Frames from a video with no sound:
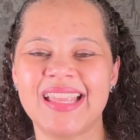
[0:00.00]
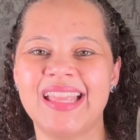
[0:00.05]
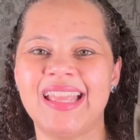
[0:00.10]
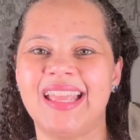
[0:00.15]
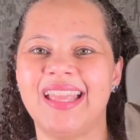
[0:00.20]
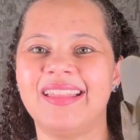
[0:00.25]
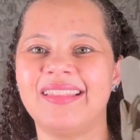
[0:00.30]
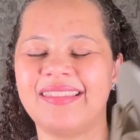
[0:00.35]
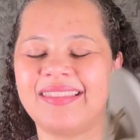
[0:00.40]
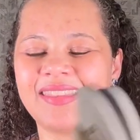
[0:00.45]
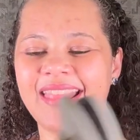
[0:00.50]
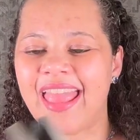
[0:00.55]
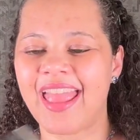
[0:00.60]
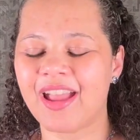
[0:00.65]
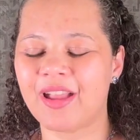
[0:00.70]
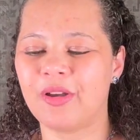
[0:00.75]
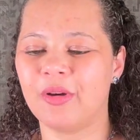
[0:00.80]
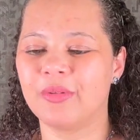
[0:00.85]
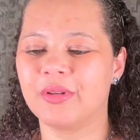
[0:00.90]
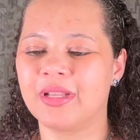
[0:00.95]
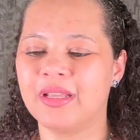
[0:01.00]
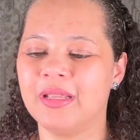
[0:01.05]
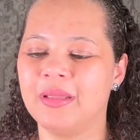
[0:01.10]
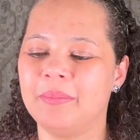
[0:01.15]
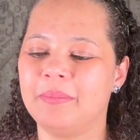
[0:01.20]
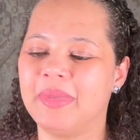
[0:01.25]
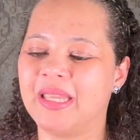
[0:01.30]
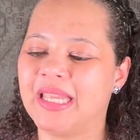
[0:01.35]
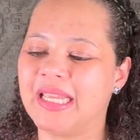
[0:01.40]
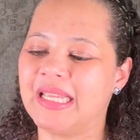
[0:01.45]
And second,
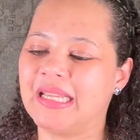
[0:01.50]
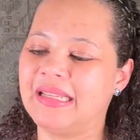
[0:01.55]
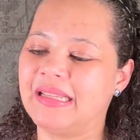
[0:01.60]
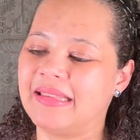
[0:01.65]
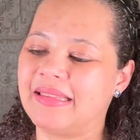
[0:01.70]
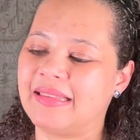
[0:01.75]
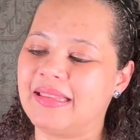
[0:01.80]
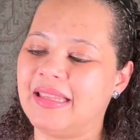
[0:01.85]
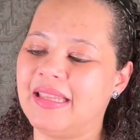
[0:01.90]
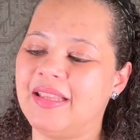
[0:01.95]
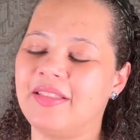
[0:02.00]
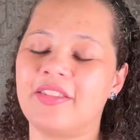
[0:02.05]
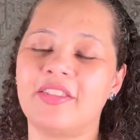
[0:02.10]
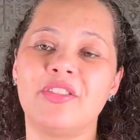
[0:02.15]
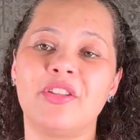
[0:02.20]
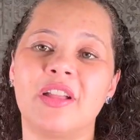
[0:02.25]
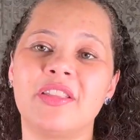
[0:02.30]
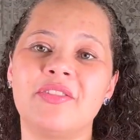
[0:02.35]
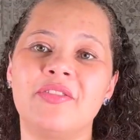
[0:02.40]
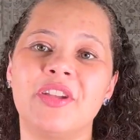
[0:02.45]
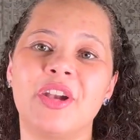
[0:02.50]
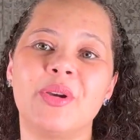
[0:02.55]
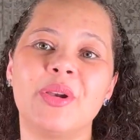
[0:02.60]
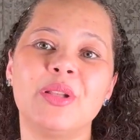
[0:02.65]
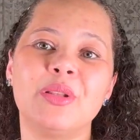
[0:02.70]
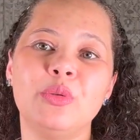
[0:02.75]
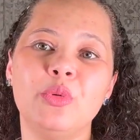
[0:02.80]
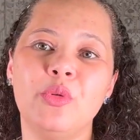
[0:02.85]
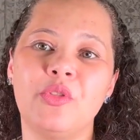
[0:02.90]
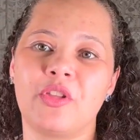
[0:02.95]
because it's not very
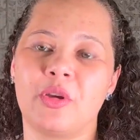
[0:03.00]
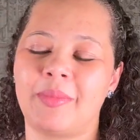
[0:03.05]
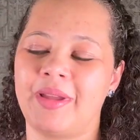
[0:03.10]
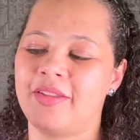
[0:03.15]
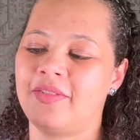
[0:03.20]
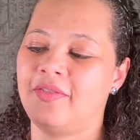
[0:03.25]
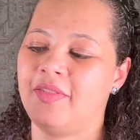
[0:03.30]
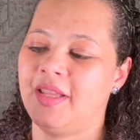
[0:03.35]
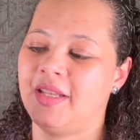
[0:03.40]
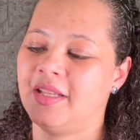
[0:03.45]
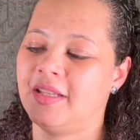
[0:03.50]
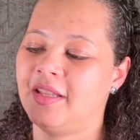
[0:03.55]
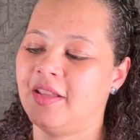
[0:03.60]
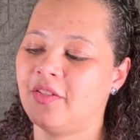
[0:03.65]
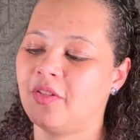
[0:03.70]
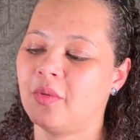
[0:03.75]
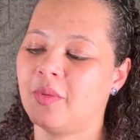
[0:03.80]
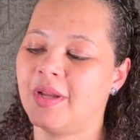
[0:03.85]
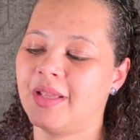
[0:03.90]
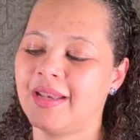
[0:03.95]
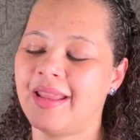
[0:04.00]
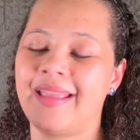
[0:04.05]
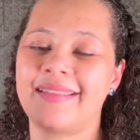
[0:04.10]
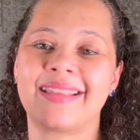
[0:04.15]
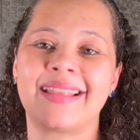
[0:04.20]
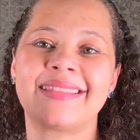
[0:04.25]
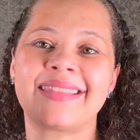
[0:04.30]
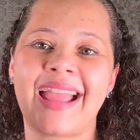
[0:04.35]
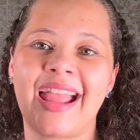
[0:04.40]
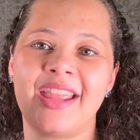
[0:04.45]
loose on my feet. This one has
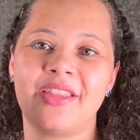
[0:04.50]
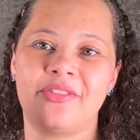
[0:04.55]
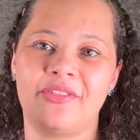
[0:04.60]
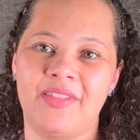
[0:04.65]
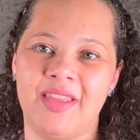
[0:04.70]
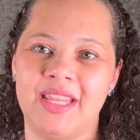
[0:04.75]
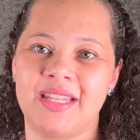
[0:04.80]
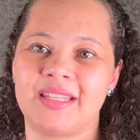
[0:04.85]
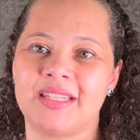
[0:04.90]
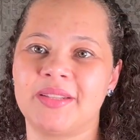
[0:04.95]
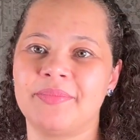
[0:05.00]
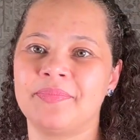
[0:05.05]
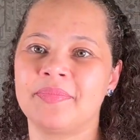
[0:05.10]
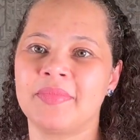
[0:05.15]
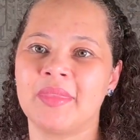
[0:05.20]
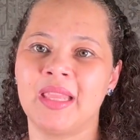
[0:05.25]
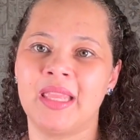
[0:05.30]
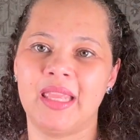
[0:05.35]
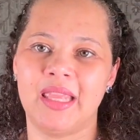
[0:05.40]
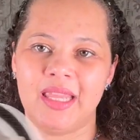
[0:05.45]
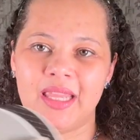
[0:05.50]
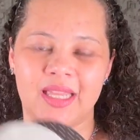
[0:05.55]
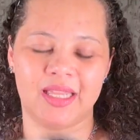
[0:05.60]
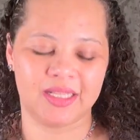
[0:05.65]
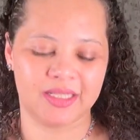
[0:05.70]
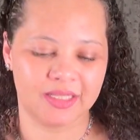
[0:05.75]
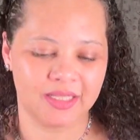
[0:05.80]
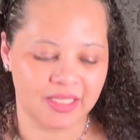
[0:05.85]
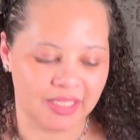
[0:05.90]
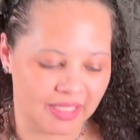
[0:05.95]
a tight fit.
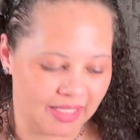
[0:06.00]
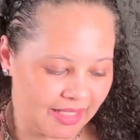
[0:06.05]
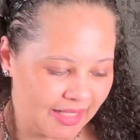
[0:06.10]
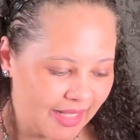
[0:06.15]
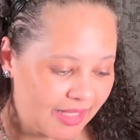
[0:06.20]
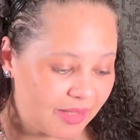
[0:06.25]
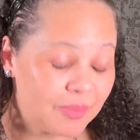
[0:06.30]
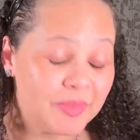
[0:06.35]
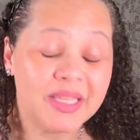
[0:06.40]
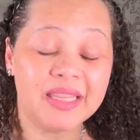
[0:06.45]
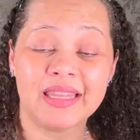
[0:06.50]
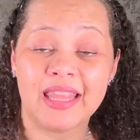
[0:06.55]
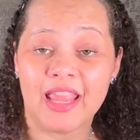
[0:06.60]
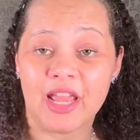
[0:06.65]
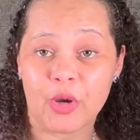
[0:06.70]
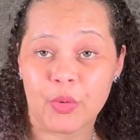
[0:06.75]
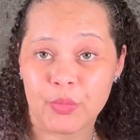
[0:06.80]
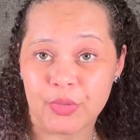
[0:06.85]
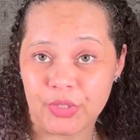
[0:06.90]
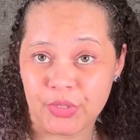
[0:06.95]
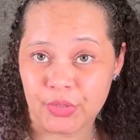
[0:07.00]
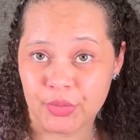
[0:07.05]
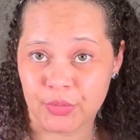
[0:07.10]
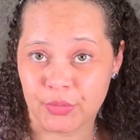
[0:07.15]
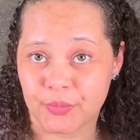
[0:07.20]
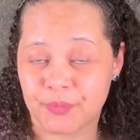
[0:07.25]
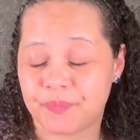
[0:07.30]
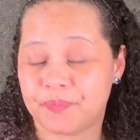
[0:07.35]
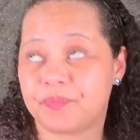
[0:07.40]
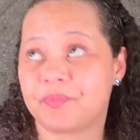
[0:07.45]
And let me tell
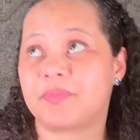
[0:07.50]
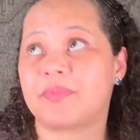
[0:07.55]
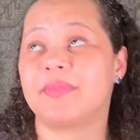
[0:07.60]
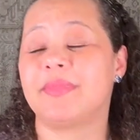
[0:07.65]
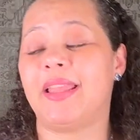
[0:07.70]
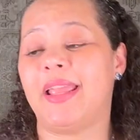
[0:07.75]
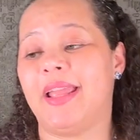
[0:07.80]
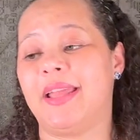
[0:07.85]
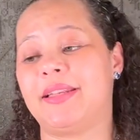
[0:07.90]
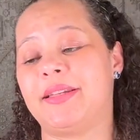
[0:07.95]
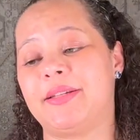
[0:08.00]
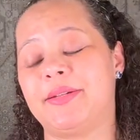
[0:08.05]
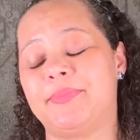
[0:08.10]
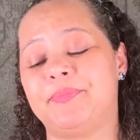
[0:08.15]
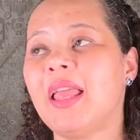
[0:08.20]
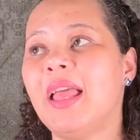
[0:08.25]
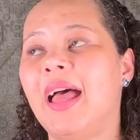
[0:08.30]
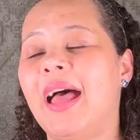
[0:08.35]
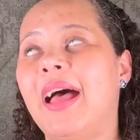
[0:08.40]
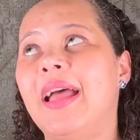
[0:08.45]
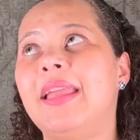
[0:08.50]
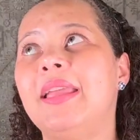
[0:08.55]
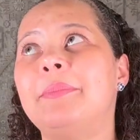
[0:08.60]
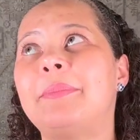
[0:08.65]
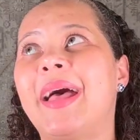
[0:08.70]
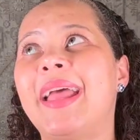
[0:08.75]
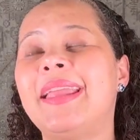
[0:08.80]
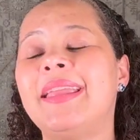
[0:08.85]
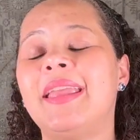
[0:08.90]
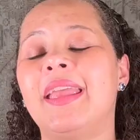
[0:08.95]
you that in
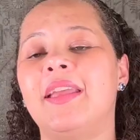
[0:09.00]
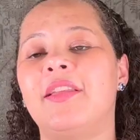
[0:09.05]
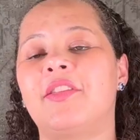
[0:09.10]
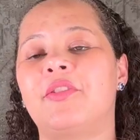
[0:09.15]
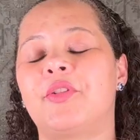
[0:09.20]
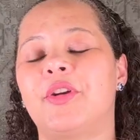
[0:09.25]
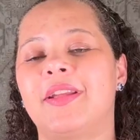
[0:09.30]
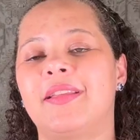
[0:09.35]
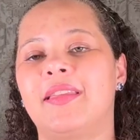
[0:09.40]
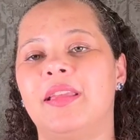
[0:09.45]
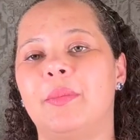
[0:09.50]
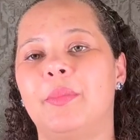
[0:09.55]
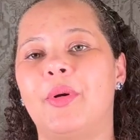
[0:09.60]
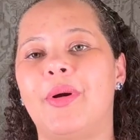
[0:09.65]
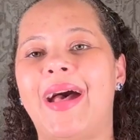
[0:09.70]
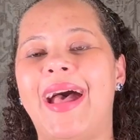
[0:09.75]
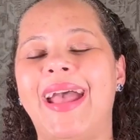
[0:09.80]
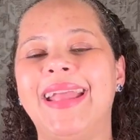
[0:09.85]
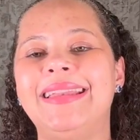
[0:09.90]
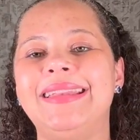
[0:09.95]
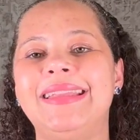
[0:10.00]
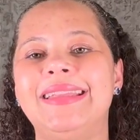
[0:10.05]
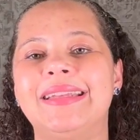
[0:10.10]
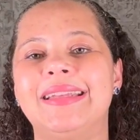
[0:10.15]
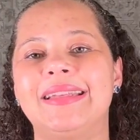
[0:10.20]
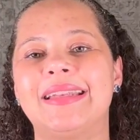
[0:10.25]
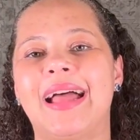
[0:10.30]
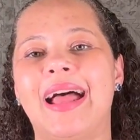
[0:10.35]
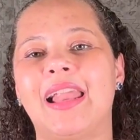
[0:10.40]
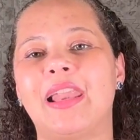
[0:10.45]
my case, for example, I
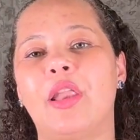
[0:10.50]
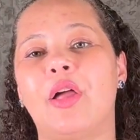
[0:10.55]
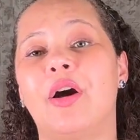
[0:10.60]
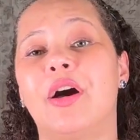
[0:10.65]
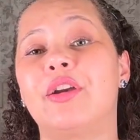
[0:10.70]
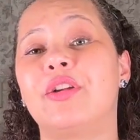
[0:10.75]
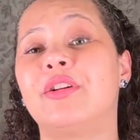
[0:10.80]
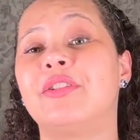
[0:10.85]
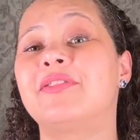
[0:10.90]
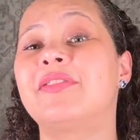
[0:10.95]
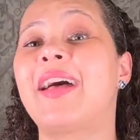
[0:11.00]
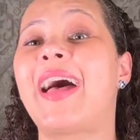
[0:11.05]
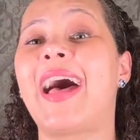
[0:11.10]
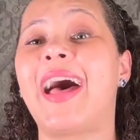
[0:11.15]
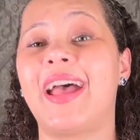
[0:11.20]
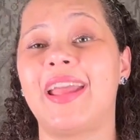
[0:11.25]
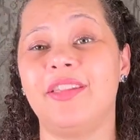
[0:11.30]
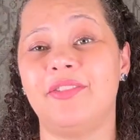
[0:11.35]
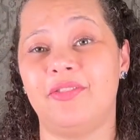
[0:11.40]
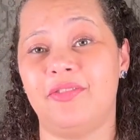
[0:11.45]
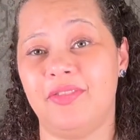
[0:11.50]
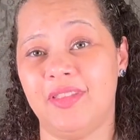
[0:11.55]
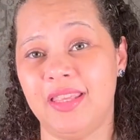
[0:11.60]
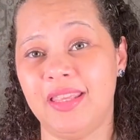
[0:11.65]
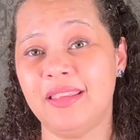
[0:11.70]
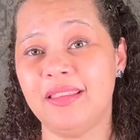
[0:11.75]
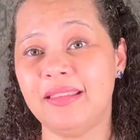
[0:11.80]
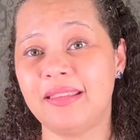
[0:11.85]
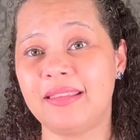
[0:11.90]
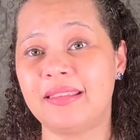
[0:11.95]
needed a lot of
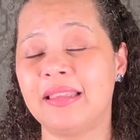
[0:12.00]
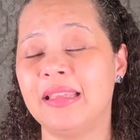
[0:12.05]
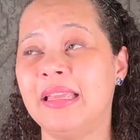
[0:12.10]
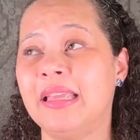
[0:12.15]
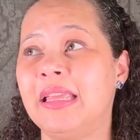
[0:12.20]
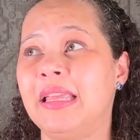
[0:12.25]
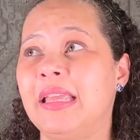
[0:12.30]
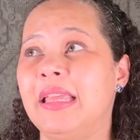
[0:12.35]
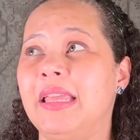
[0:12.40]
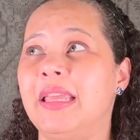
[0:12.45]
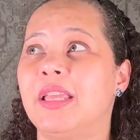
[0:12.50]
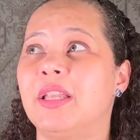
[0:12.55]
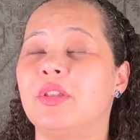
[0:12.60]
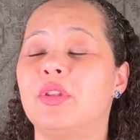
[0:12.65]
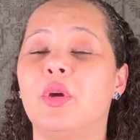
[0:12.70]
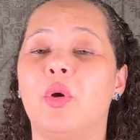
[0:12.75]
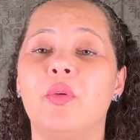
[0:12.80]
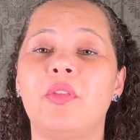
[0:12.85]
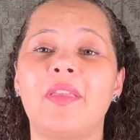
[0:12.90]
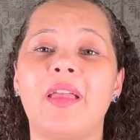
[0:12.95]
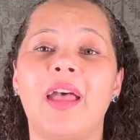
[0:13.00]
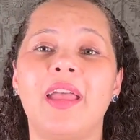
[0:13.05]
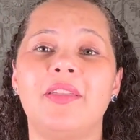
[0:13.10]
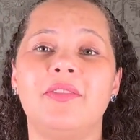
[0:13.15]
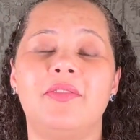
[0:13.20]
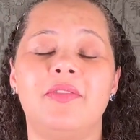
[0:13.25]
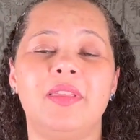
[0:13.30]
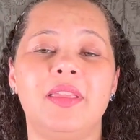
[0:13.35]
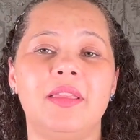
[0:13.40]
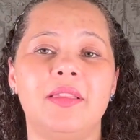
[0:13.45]
IVs. And those
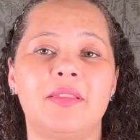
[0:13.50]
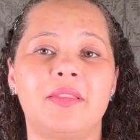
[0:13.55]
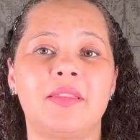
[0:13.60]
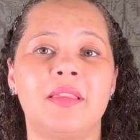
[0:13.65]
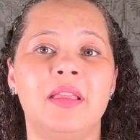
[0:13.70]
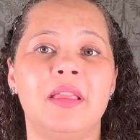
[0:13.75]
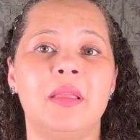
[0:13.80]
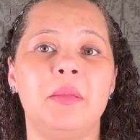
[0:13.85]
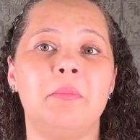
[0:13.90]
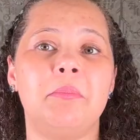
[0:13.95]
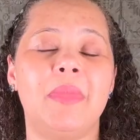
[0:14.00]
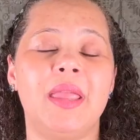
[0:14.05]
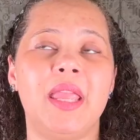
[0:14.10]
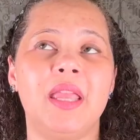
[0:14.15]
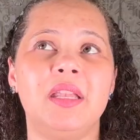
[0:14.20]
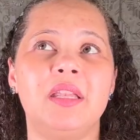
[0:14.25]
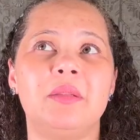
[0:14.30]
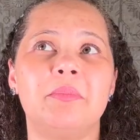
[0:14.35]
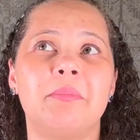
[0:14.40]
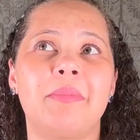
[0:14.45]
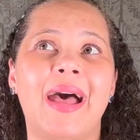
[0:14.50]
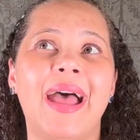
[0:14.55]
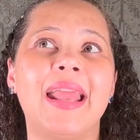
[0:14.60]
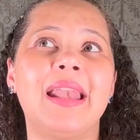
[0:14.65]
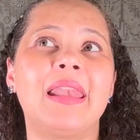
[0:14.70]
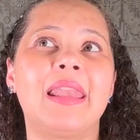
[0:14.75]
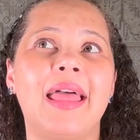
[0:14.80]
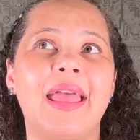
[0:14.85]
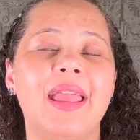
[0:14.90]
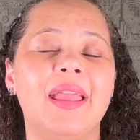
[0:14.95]
IVs made my
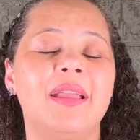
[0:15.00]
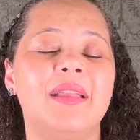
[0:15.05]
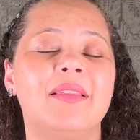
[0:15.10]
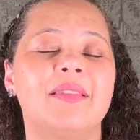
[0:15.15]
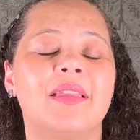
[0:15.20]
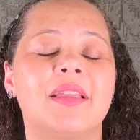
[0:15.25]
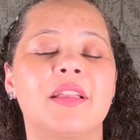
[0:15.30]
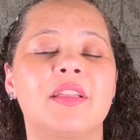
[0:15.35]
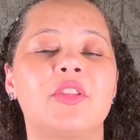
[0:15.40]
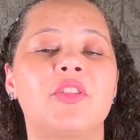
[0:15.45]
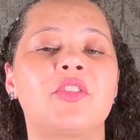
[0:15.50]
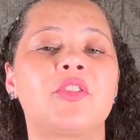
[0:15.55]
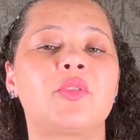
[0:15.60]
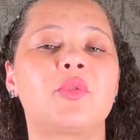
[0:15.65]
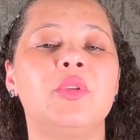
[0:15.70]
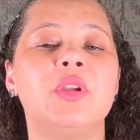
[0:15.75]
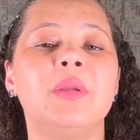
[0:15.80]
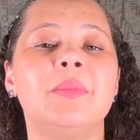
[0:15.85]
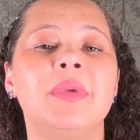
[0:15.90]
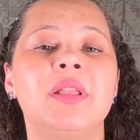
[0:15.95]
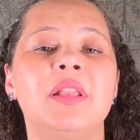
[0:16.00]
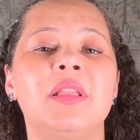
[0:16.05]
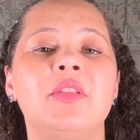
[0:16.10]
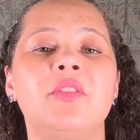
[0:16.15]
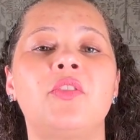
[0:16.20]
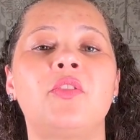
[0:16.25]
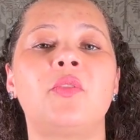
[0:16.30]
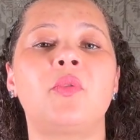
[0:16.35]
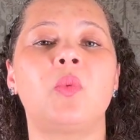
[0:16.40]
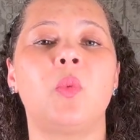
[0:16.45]
legs extremely
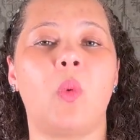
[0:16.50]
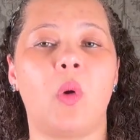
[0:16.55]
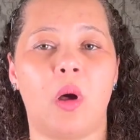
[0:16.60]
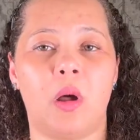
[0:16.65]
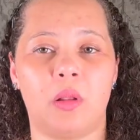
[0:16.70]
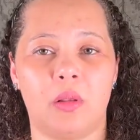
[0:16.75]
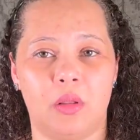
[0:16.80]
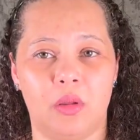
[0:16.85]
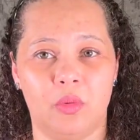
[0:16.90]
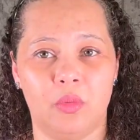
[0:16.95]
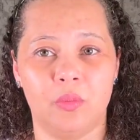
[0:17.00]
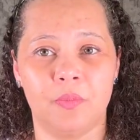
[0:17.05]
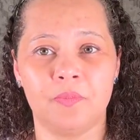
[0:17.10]
swallow.